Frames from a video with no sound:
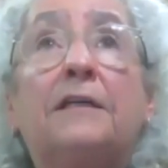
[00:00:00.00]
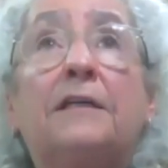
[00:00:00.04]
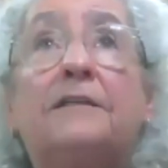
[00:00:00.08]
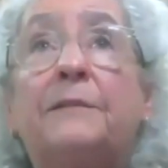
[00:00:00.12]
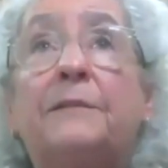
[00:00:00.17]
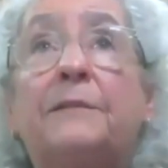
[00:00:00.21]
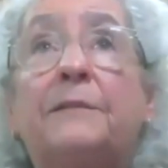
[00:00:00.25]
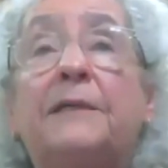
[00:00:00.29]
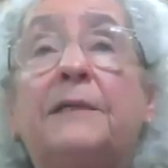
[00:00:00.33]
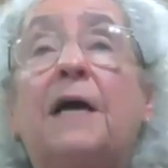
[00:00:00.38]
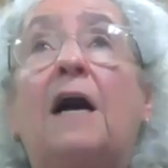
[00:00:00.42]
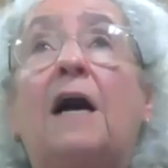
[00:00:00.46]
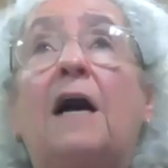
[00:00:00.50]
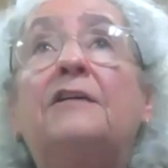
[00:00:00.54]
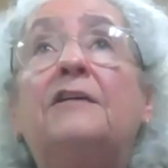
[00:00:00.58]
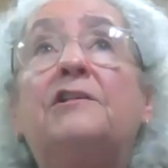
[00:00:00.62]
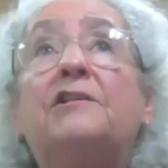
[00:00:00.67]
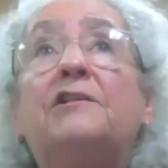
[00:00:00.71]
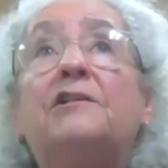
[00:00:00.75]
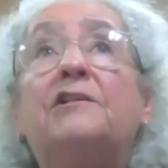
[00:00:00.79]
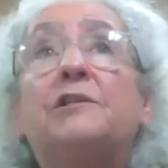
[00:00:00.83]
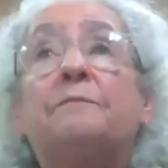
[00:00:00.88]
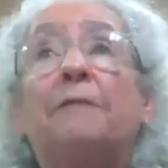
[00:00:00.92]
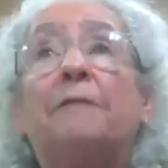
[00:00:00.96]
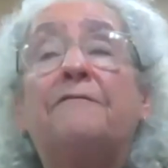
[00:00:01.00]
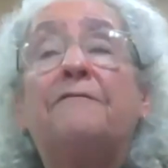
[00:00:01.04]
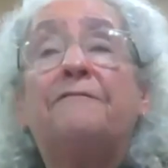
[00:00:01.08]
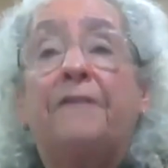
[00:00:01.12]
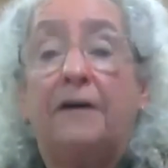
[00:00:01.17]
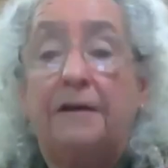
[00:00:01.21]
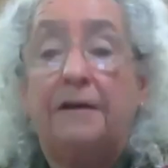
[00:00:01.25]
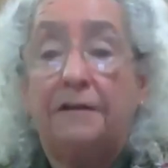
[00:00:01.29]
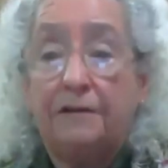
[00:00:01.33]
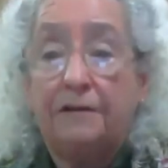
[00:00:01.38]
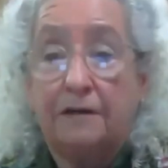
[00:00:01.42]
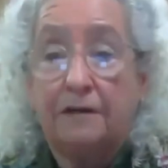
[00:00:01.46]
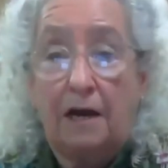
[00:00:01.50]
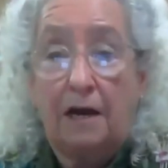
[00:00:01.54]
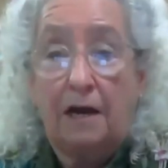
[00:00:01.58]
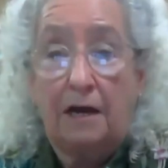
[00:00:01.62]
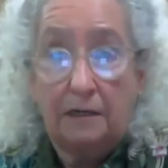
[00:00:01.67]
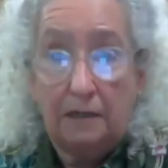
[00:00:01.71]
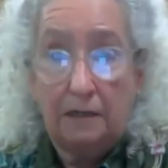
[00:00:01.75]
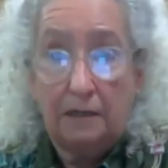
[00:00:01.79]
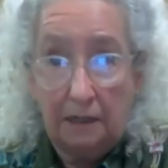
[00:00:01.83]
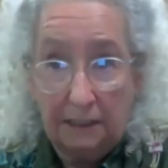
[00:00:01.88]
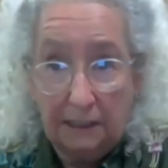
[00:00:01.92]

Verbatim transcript: to be honest, my father got